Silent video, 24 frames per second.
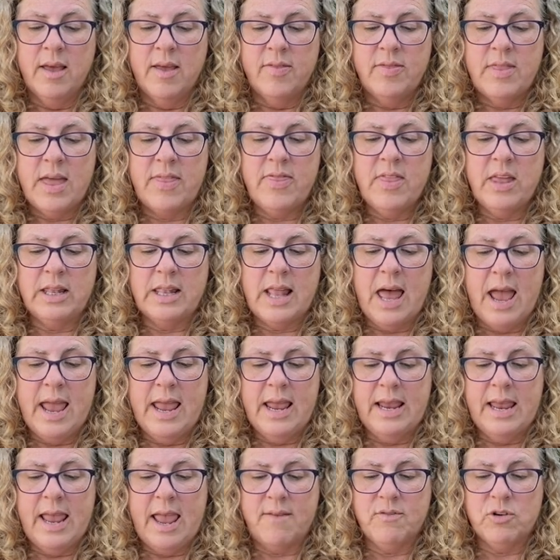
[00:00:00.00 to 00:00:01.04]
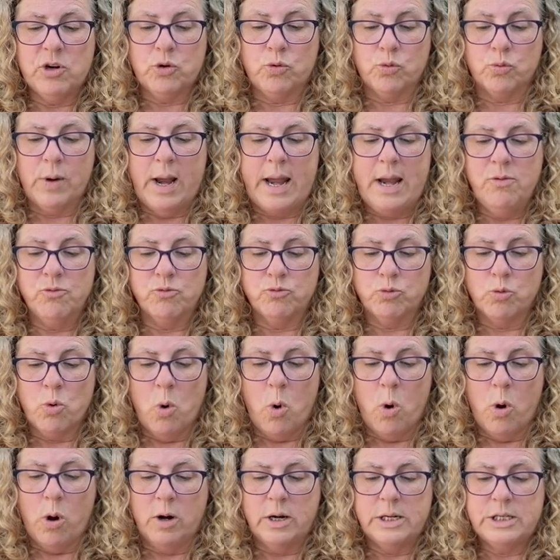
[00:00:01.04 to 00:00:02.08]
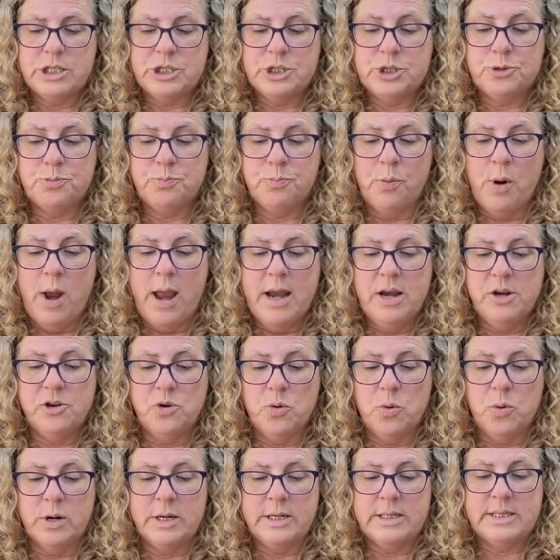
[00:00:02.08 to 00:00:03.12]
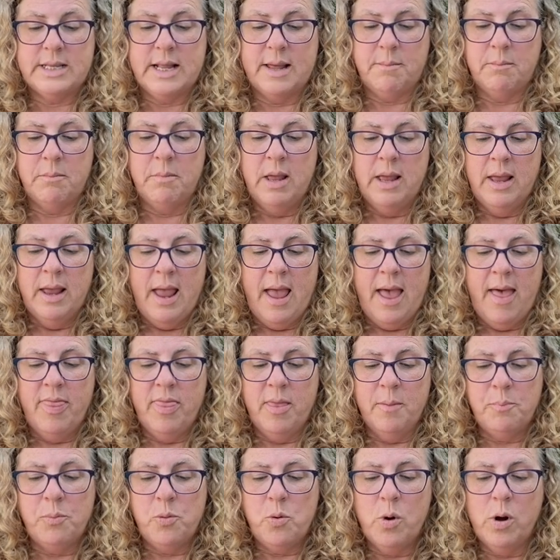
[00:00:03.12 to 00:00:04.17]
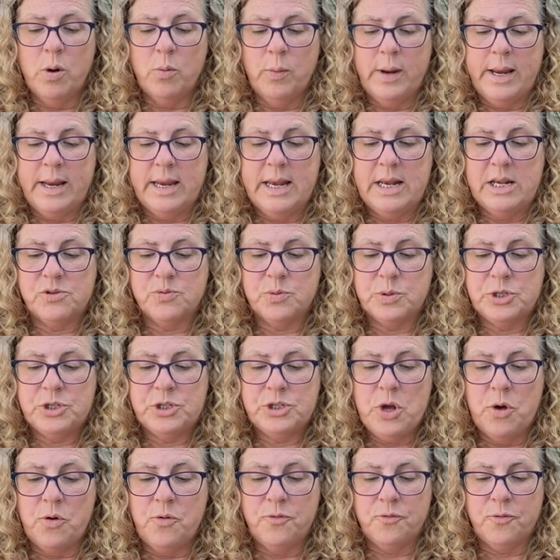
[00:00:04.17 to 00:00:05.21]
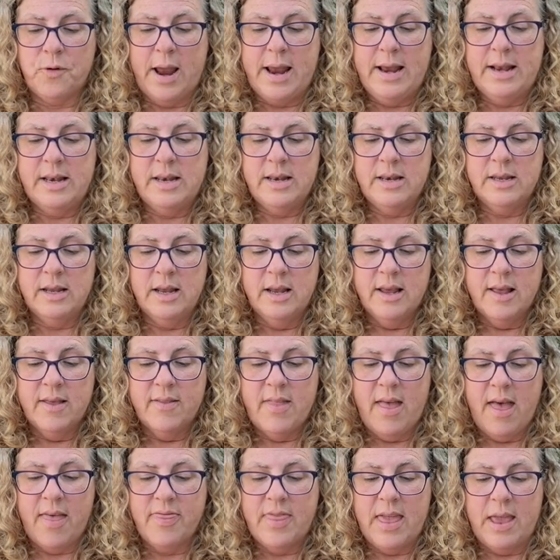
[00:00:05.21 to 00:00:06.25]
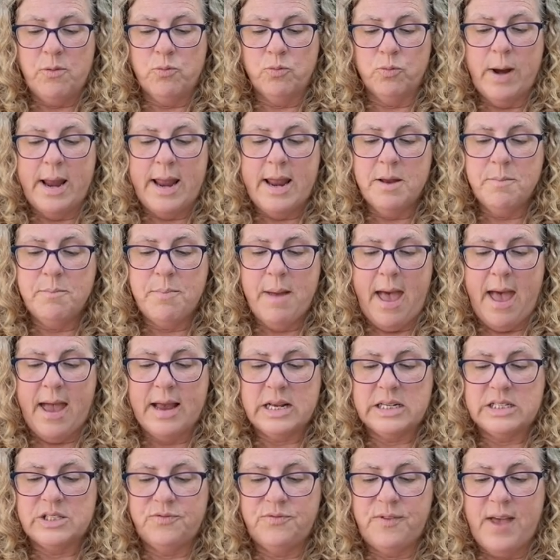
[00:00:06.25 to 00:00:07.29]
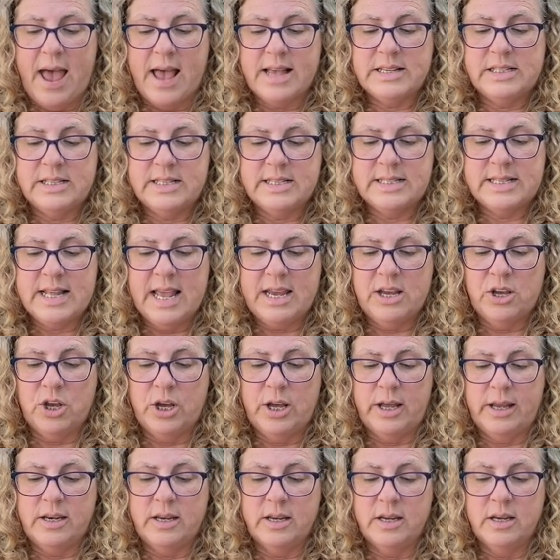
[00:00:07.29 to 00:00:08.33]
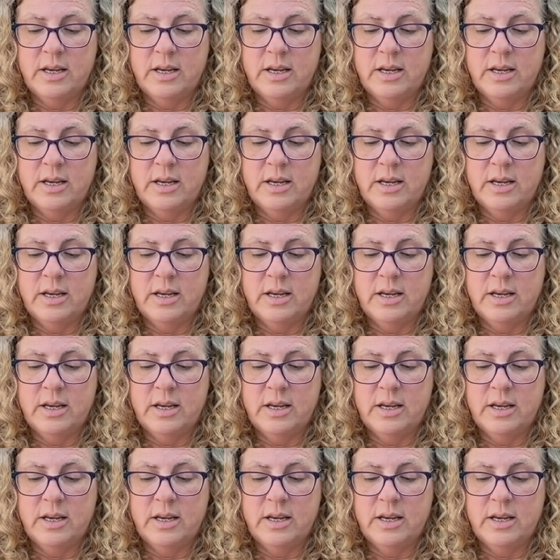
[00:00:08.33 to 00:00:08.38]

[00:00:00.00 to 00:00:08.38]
Then the lion gave a great roar and sprang towards them, and the poor Winkies were so frightened that they ran back as fast as they could.